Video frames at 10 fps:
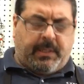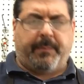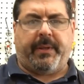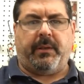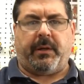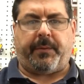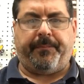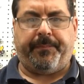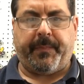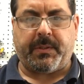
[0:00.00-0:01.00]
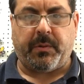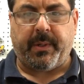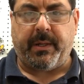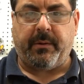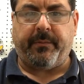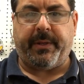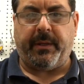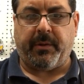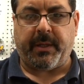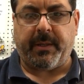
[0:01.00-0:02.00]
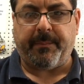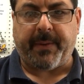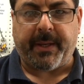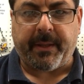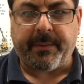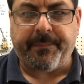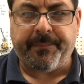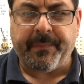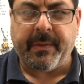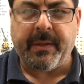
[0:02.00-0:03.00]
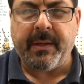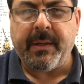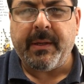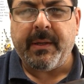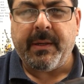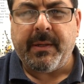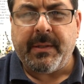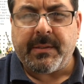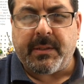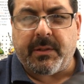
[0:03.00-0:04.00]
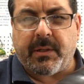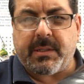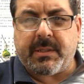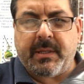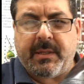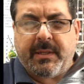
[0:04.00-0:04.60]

I mean, look, it's already looking better. It's a nice